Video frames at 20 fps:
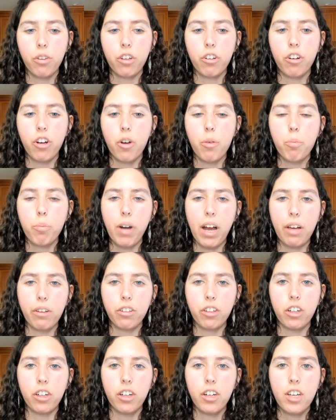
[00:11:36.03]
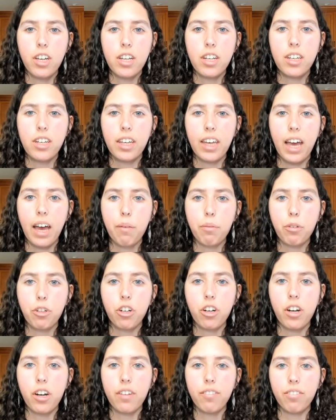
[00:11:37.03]
the Chrome browser to
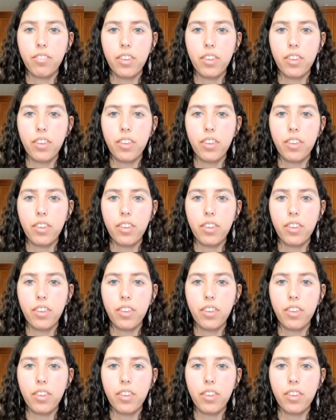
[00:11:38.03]
capture